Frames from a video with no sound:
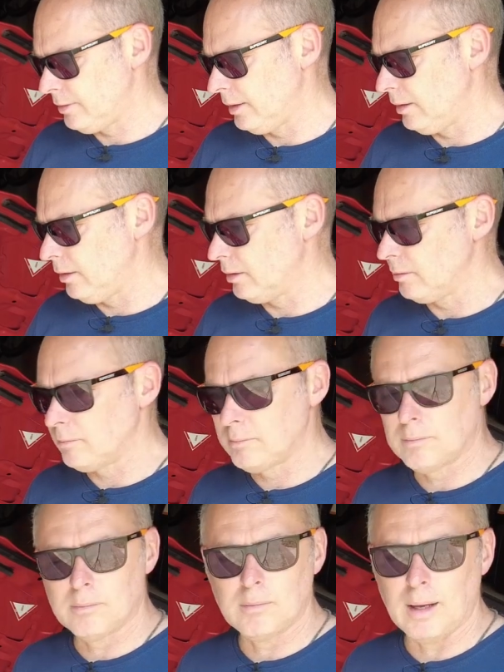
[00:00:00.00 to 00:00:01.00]
thing you can
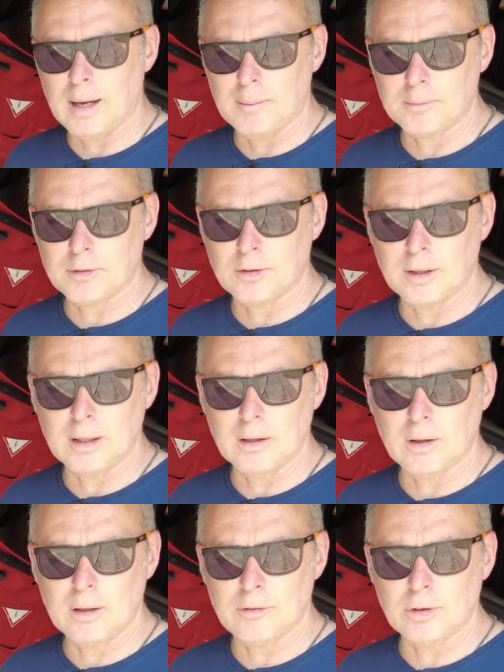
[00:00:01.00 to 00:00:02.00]
see
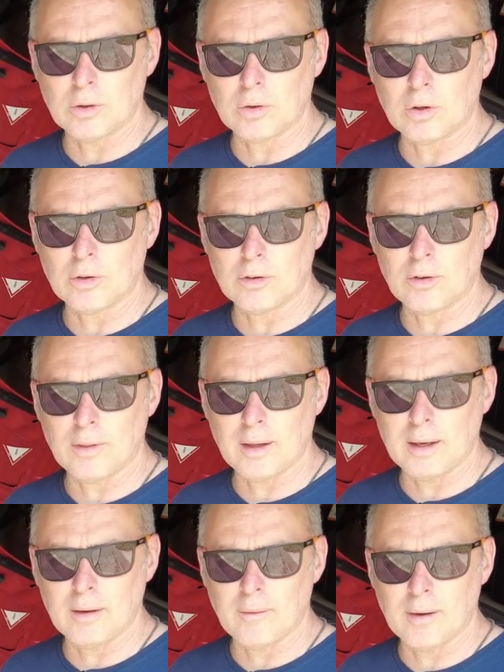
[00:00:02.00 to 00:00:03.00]
if you look onto
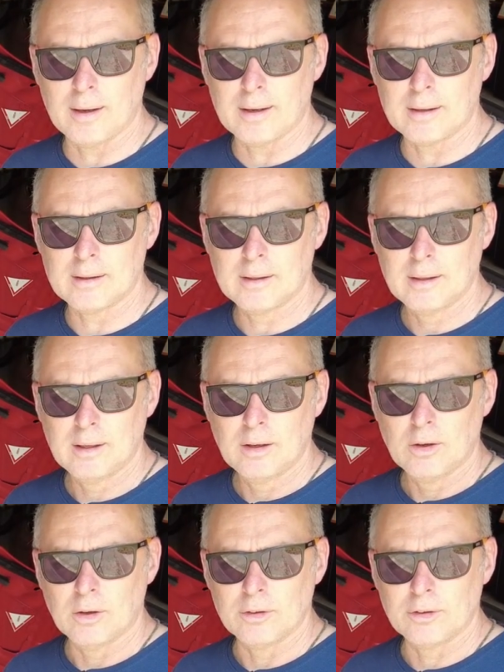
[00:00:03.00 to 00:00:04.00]
their
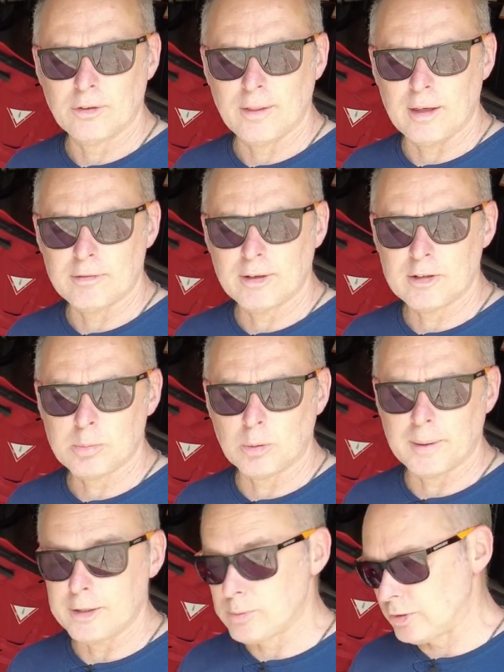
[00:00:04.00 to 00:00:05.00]
Facebook
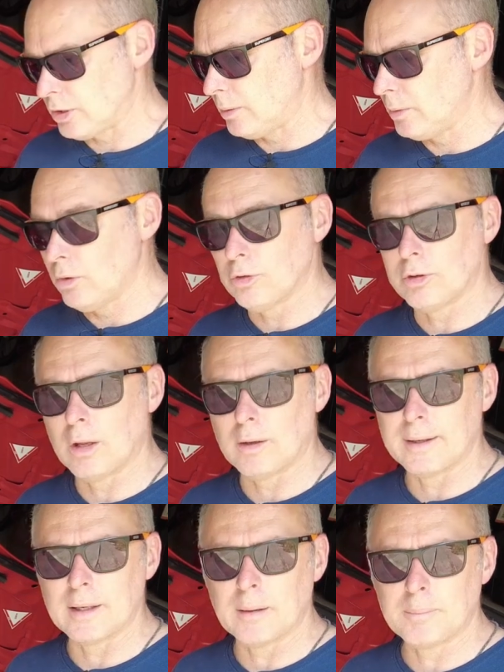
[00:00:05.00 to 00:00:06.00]
page, which I will also
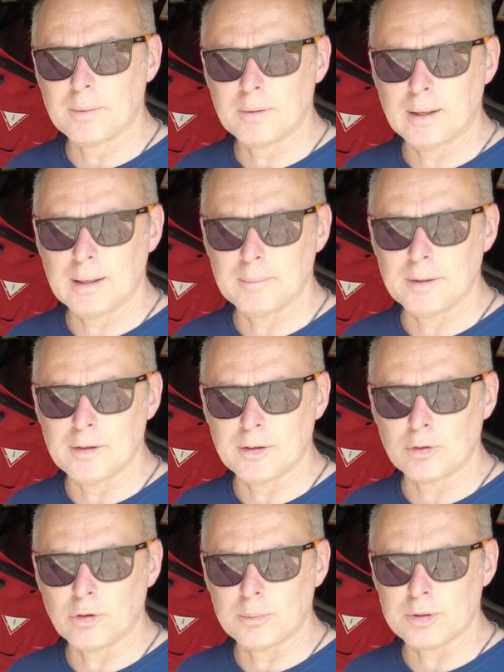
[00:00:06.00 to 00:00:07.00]
link up in the
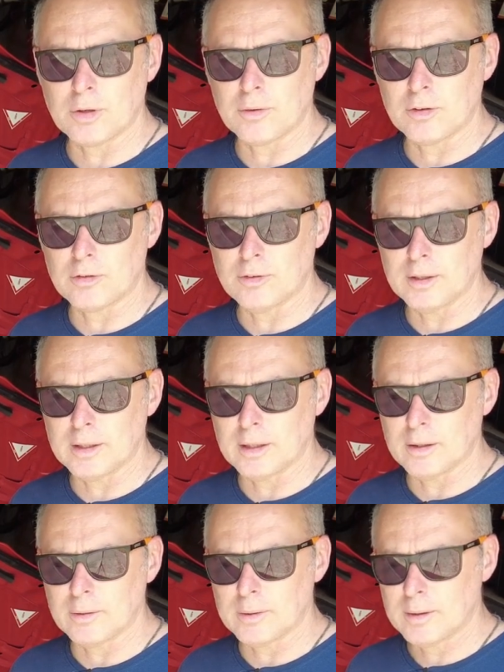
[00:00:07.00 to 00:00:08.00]
description on this
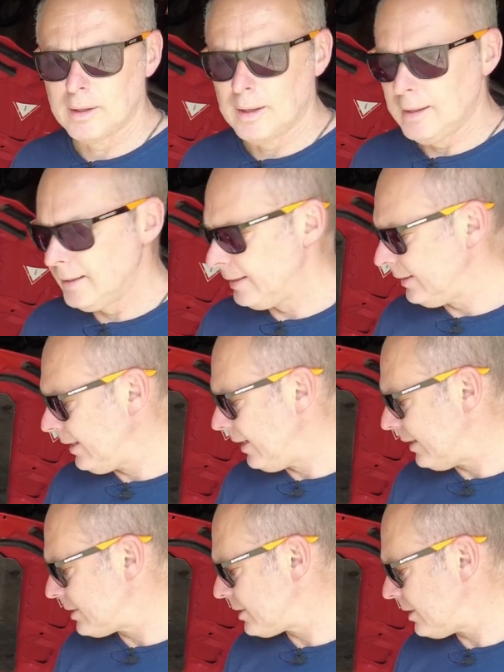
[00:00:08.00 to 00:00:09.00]
video.
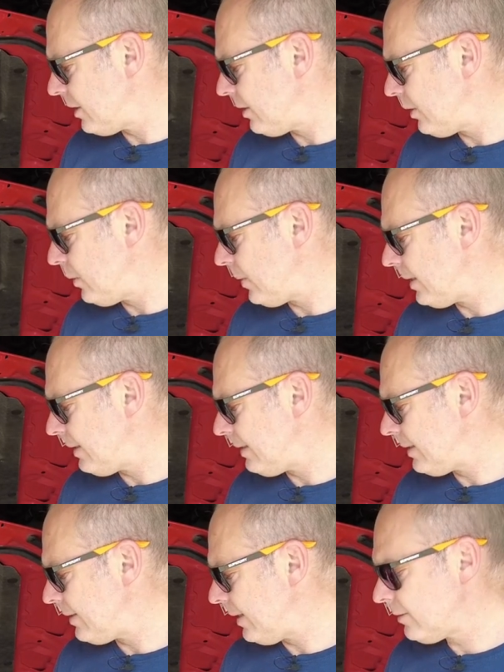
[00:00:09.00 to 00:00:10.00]
Yeah,
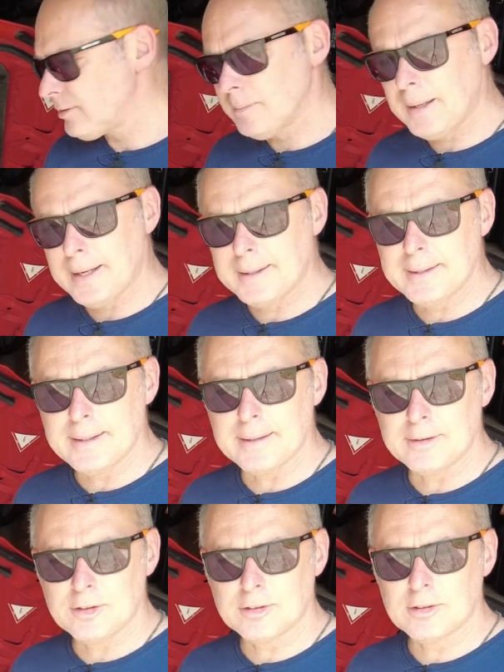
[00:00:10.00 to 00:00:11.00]
so that's about it.
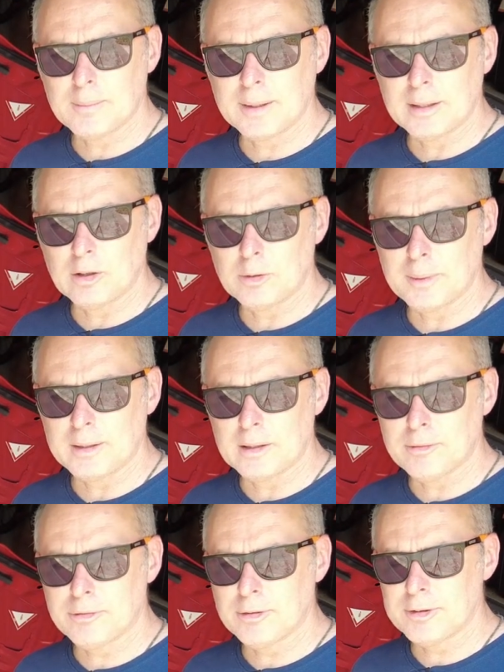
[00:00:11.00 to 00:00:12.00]
Just something a little bit
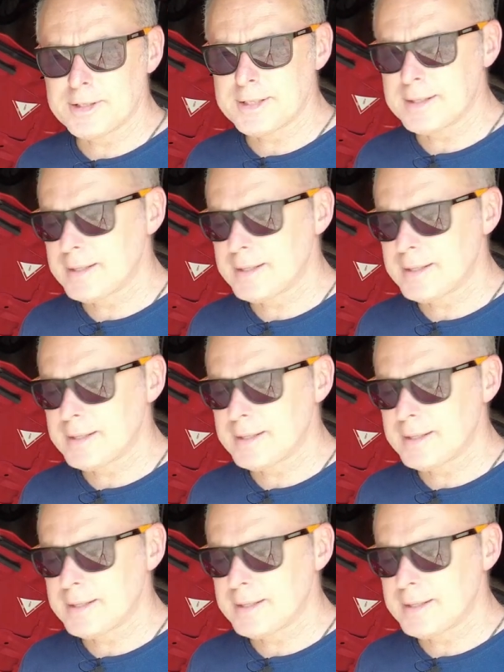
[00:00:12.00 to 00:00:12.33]
different.